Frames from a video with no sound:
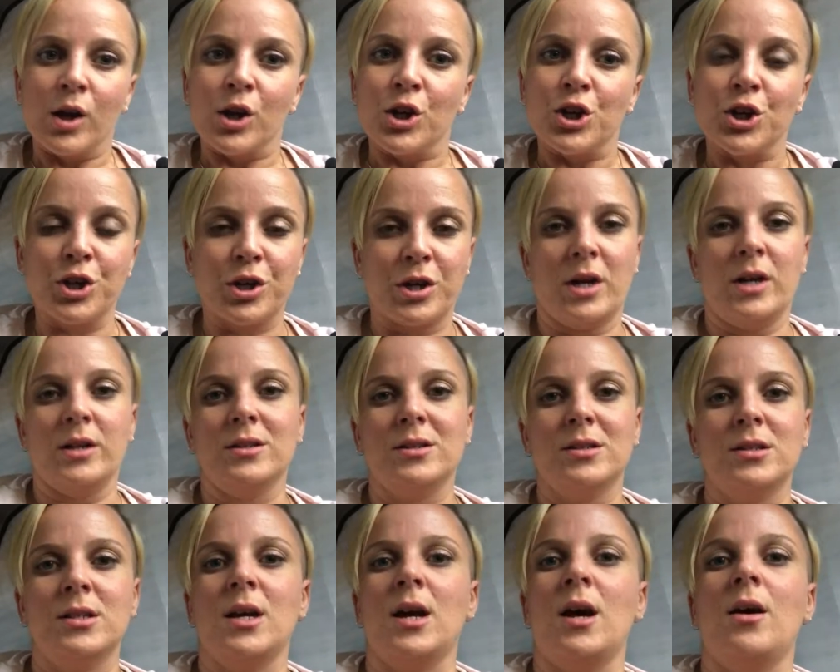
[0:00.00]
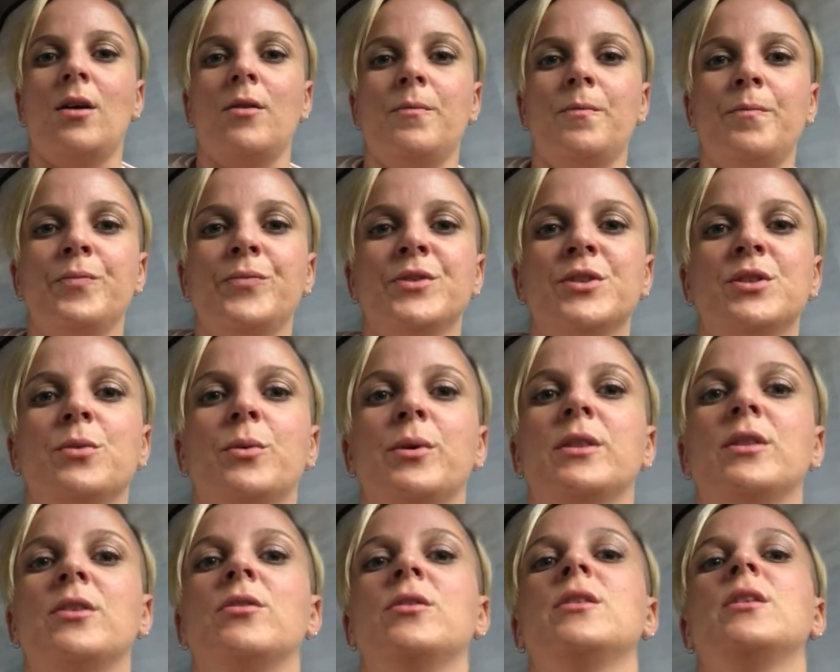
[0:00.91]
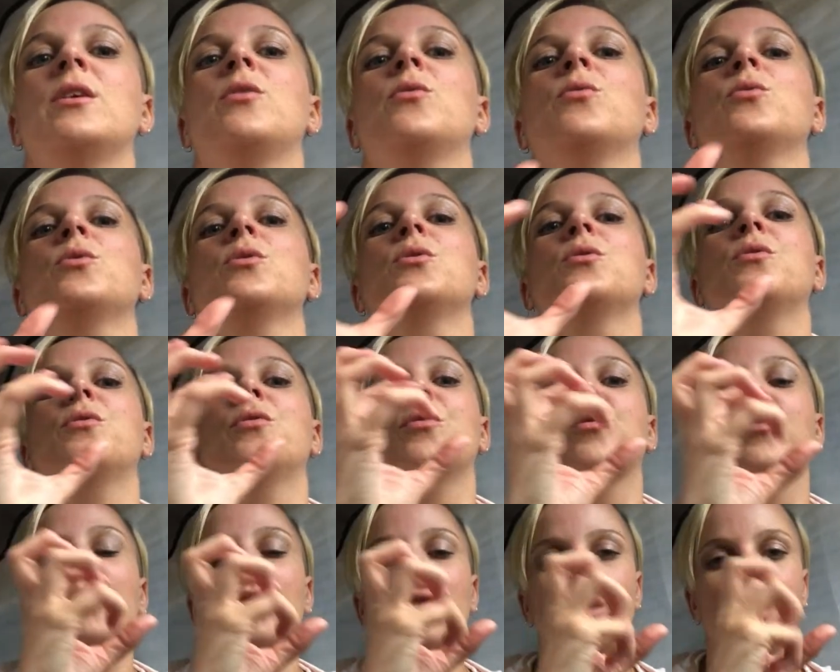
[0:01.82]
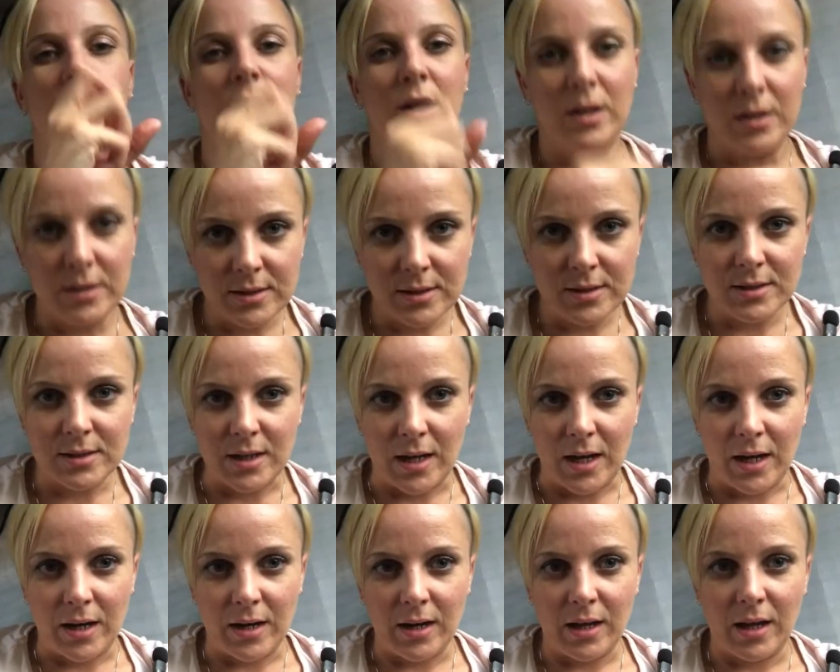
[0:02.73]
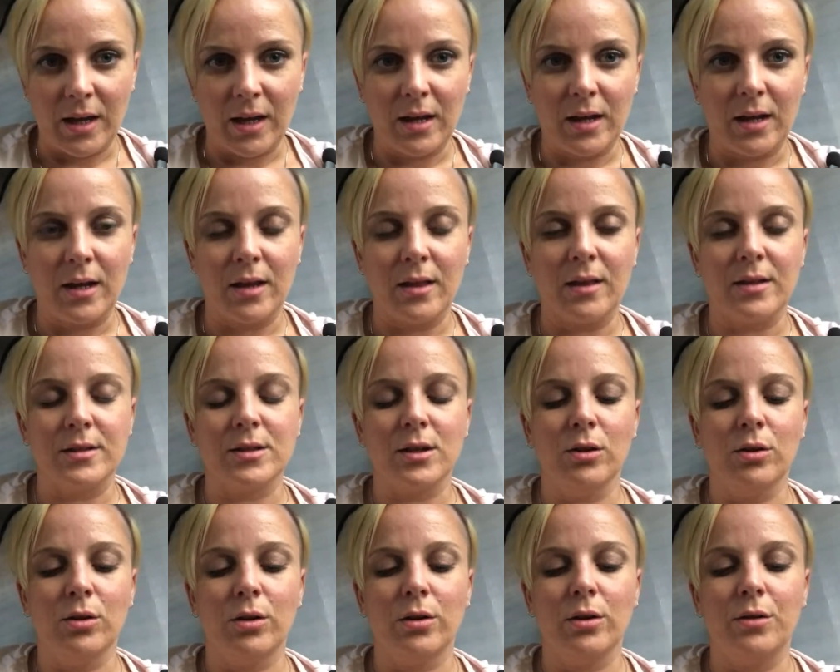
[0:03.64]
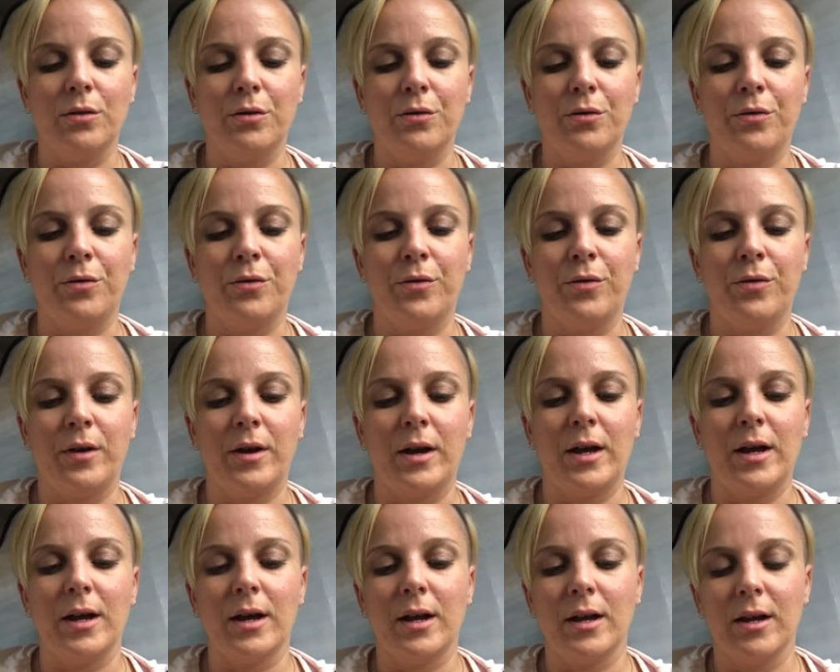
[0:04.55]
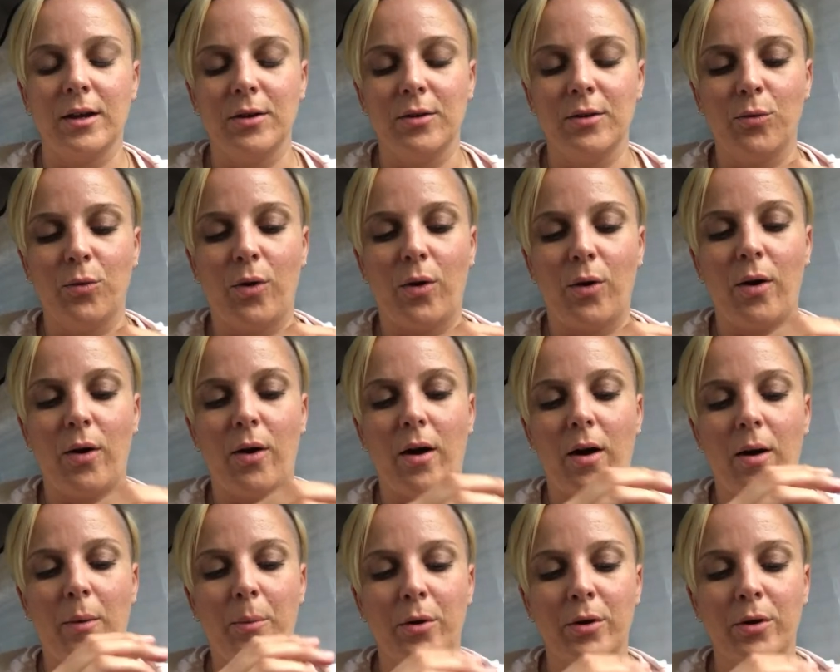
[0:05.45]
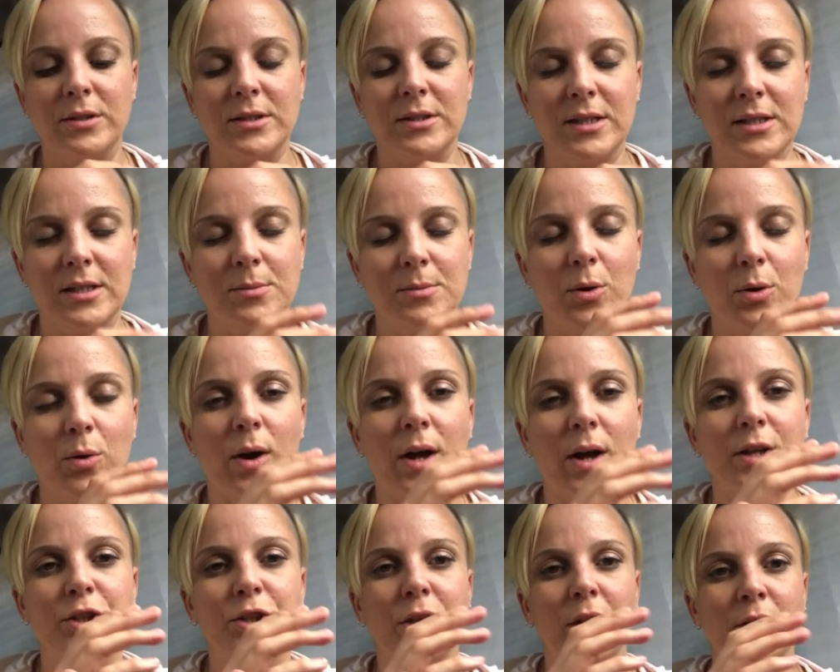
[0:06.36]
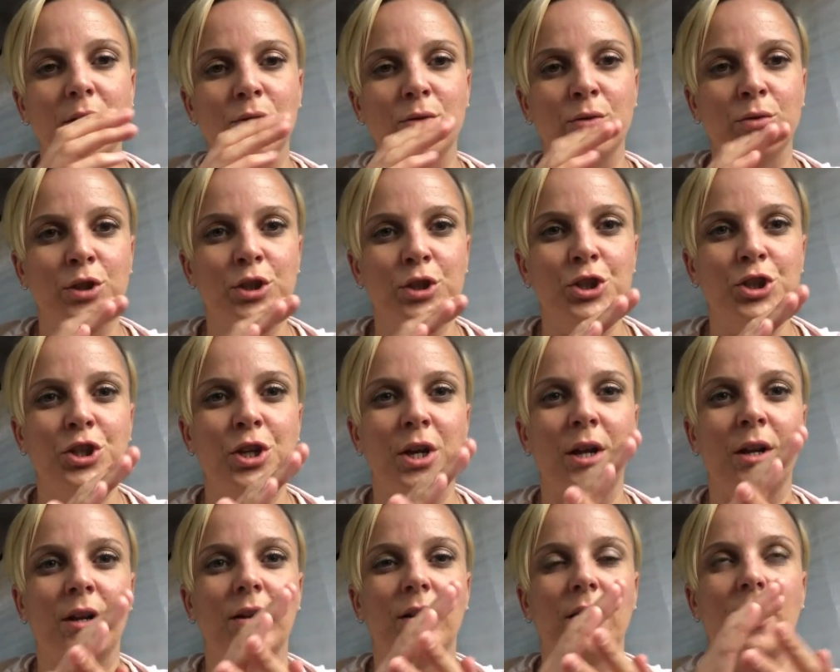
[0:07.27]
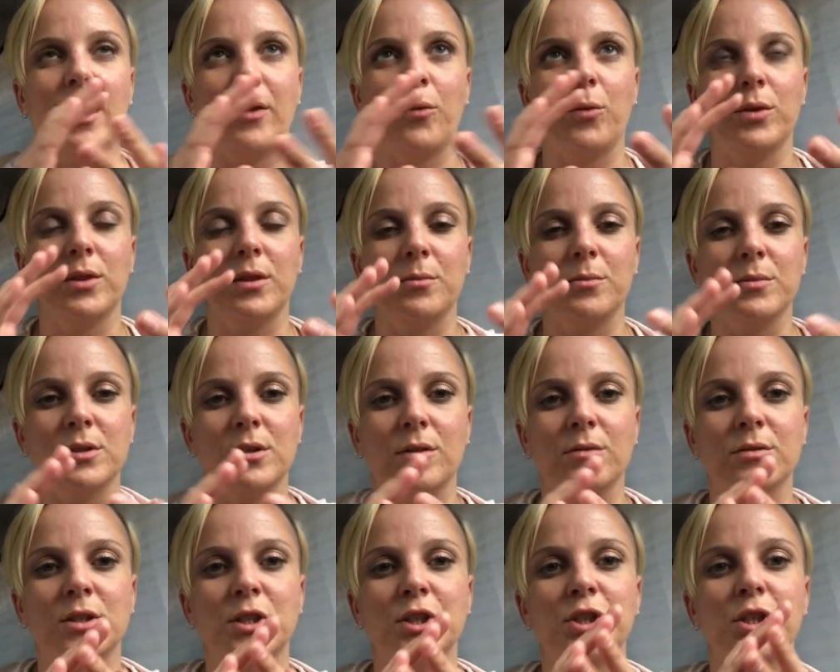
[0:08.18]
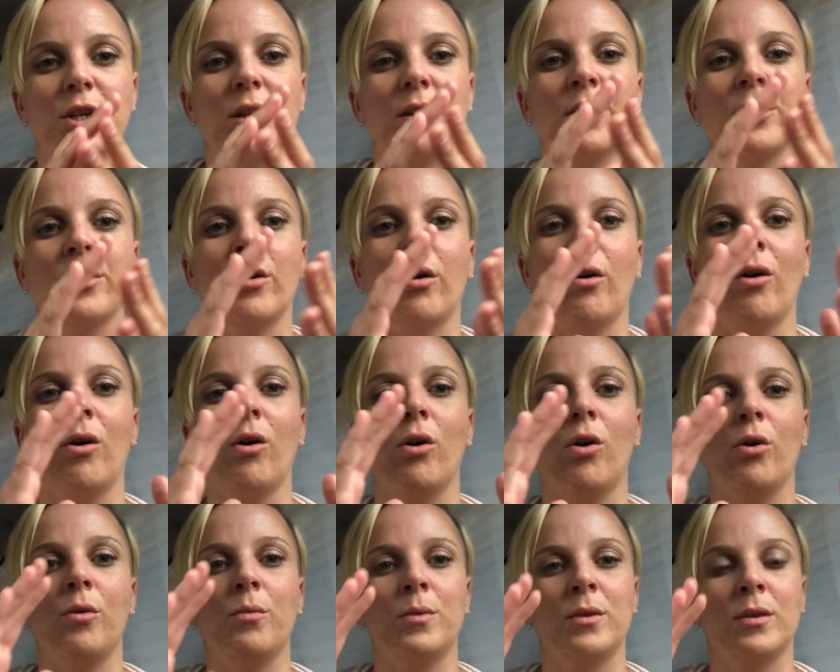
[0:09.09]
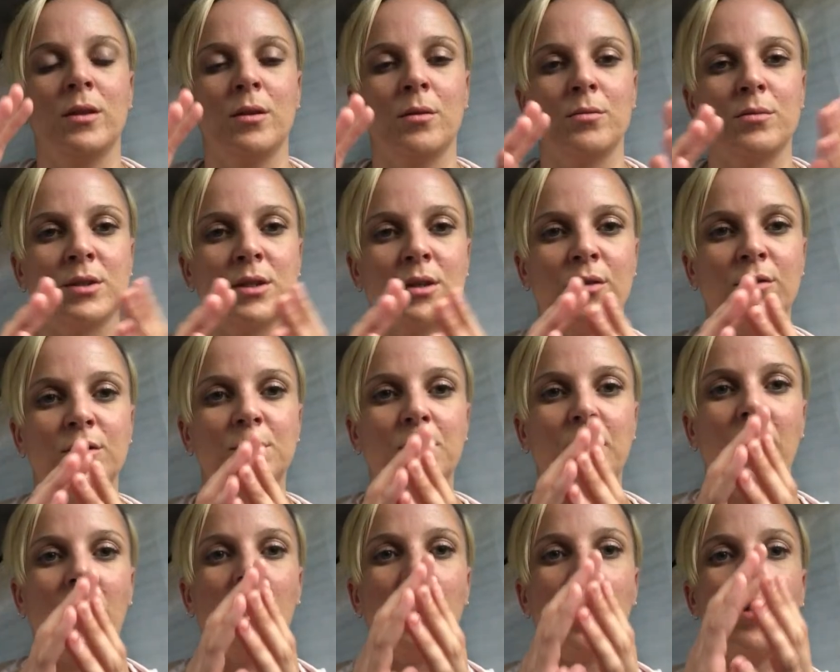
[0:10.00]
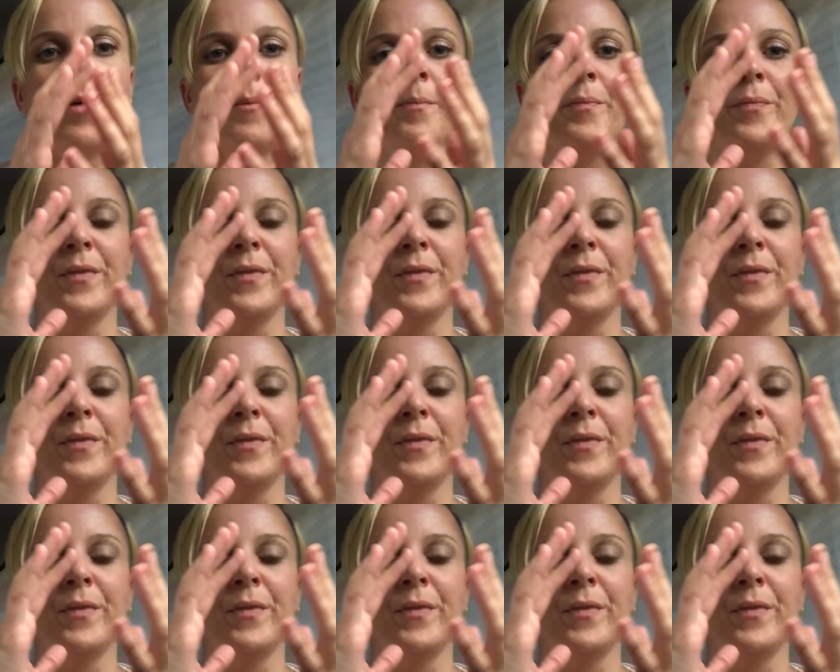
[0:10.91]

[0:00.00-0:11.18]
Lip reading: shuts down. So when they're in that real freeze state, there's a lot of a person needs to be quite gentle to like with themselves, to gently open themselves back up,